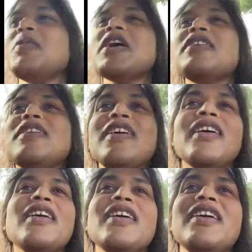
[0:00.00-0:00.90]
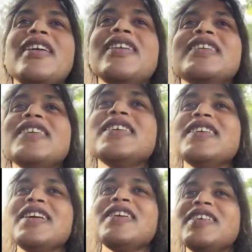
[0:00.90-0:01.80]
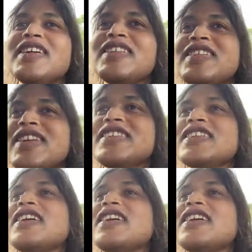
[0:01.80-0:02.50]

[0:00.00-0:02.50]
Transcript: better. You know, that, that is